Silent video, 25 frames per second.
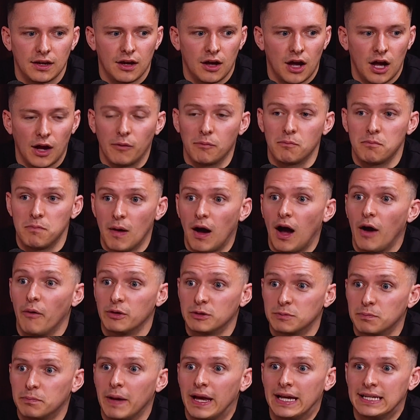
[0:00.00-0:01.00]
I was
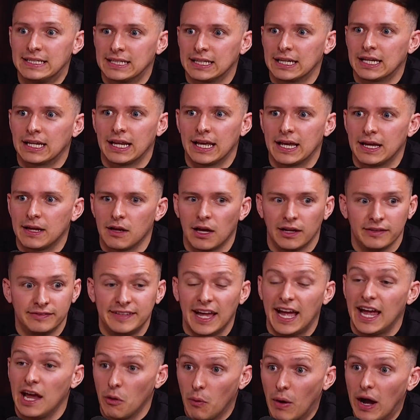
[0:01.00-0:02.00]
basically a
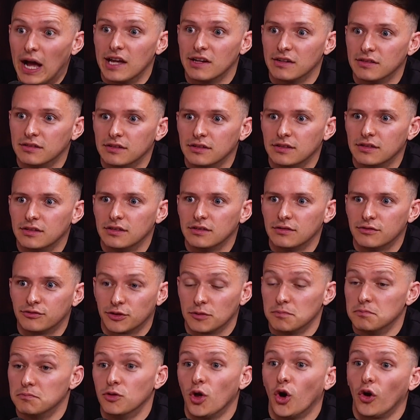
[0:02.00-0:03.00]
day away
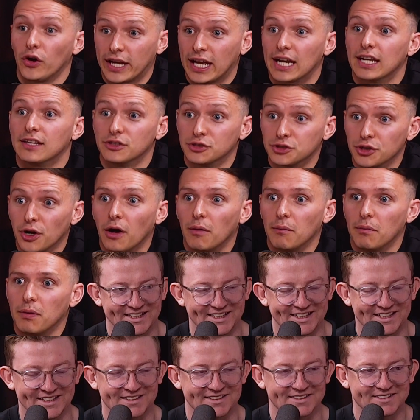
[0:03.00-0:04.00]
from not getting the job.
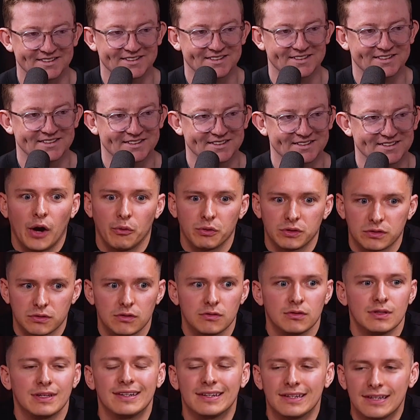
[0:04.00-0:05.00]
So I was
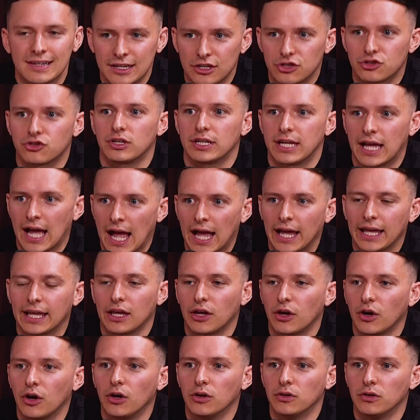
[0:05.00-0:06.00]
literally hanging
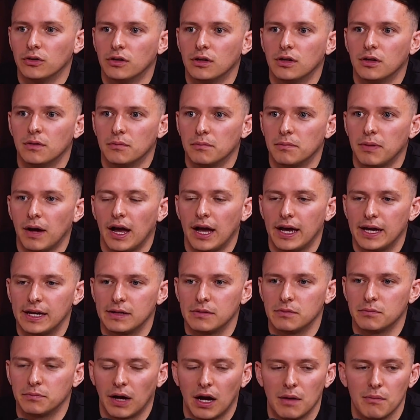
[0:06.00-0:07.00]
on by
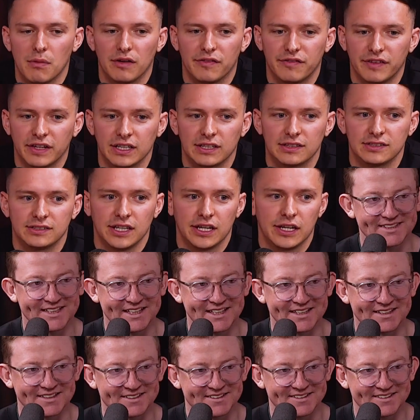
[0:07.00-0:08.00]
my
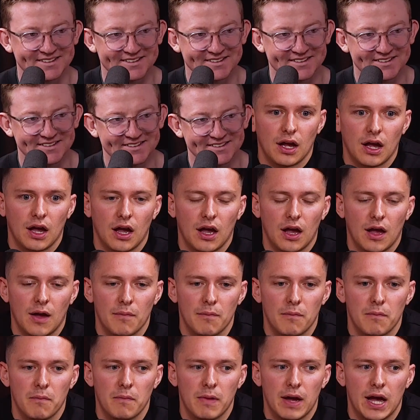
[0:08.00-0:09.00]
fingertips.
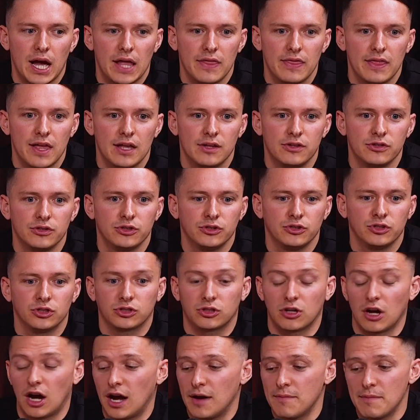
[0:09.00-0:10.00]
And then
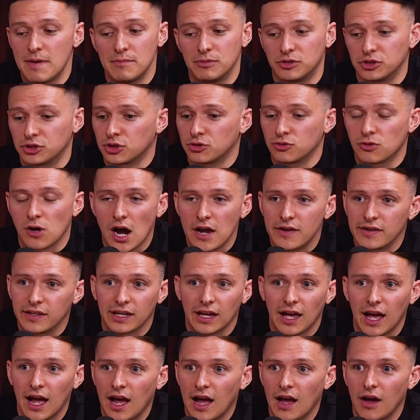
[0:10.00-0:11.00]
I remember just grinding it
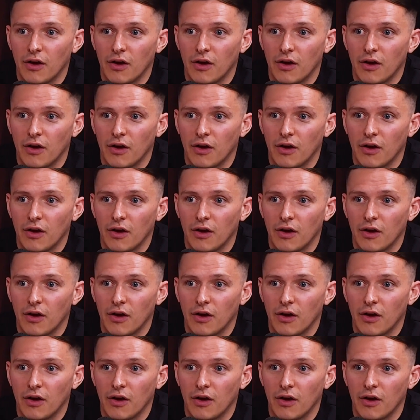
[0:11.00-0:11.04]
out.